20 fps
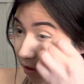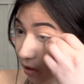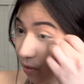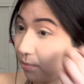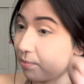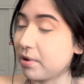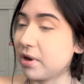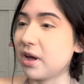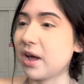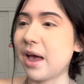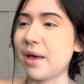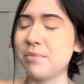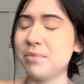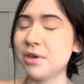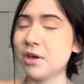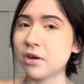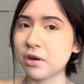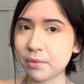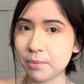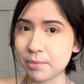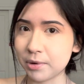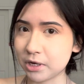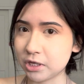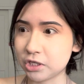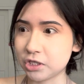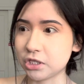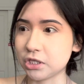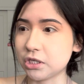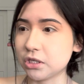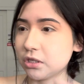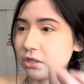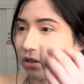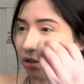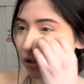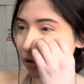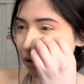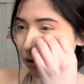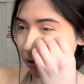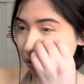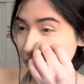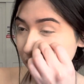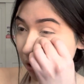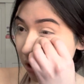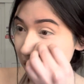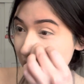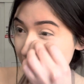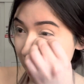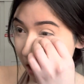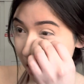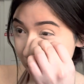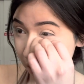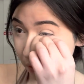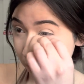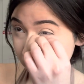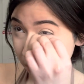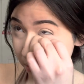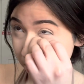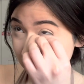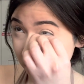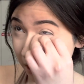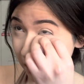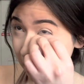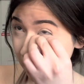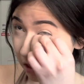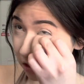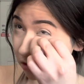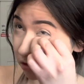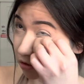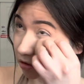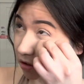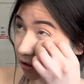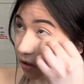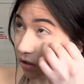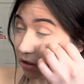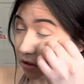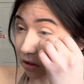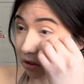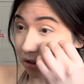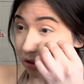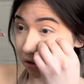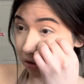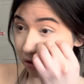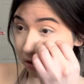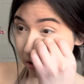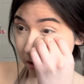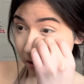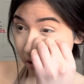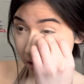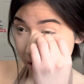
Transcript: but I be on a budget, so I don't want to buy an extra concealer.